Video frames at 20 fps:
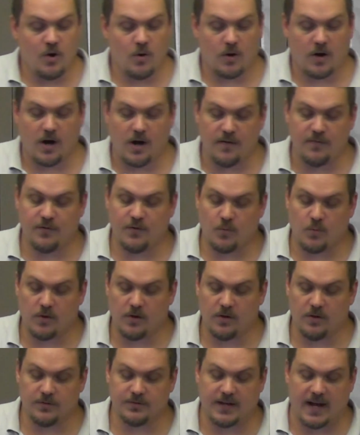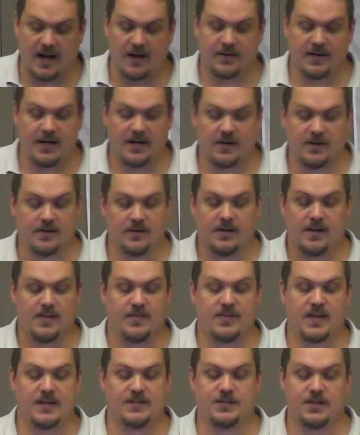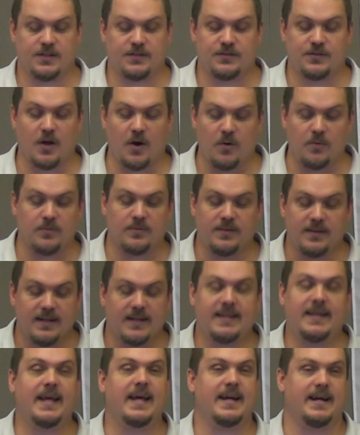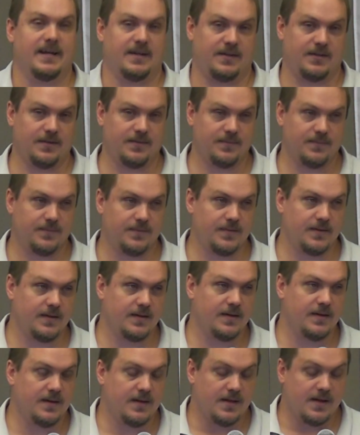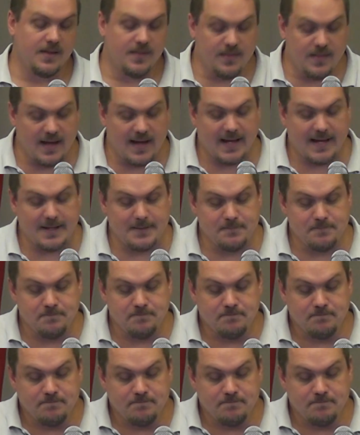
who are of the world down here, they just don't get it. They